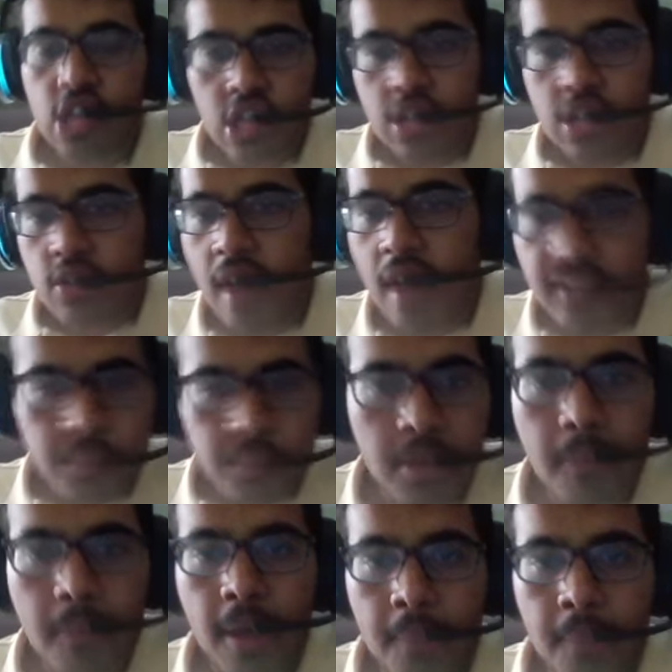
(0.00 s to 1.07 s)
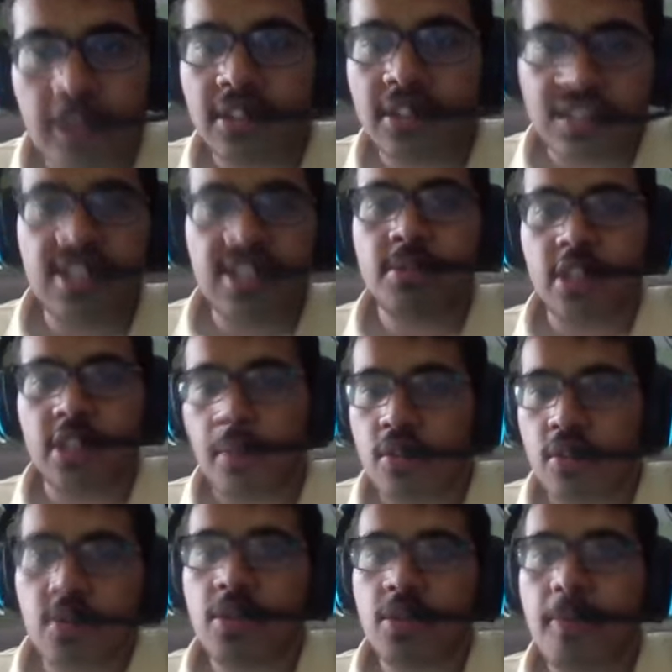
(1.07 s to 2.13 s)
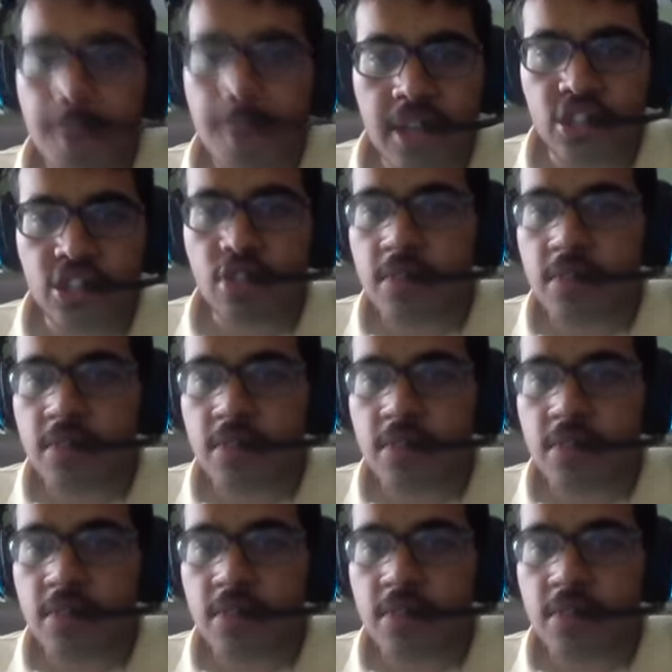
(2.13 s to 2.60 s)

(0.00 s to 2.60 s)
you have to put Mbappe in the team somehow. You couldn't bench him.